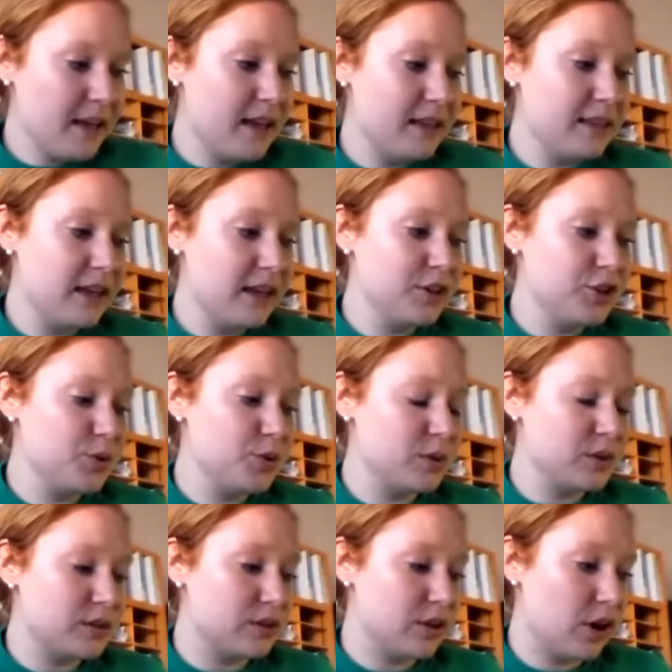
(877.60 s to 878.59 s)
then you
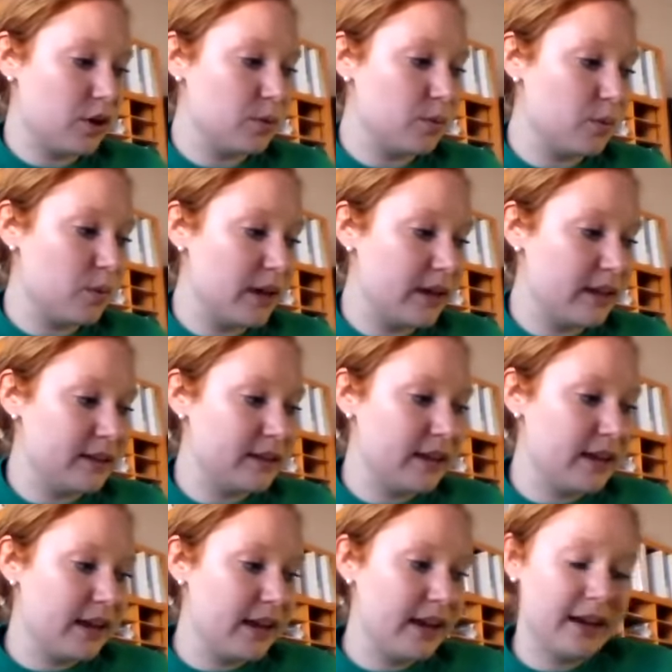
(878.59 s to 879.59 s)
will start with
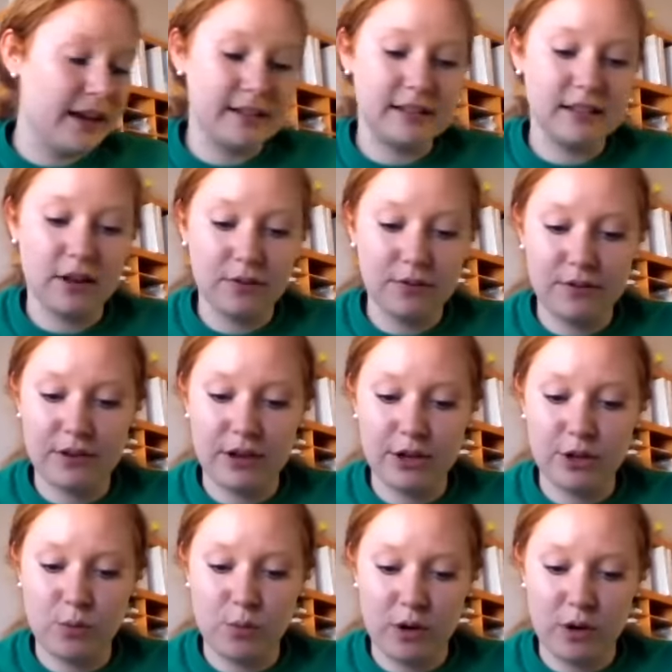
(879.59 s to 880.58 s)
a
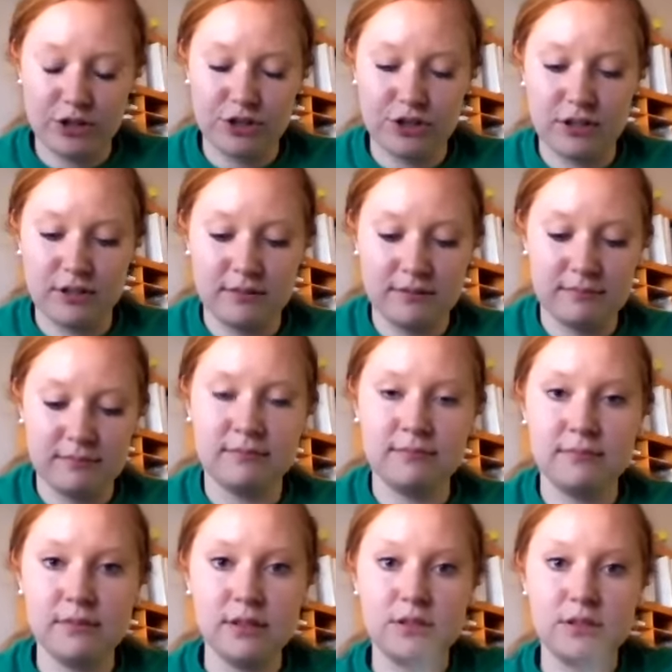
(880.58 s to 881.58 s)
self-evaluation.
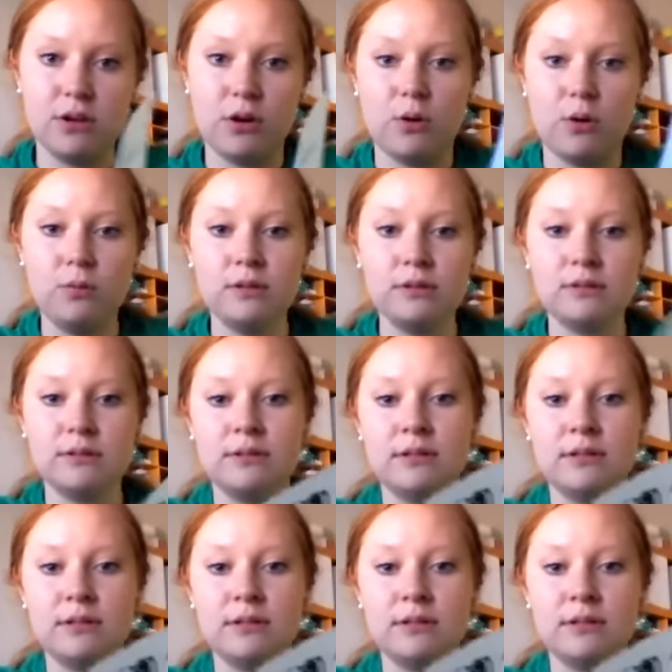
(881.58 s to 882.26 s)
So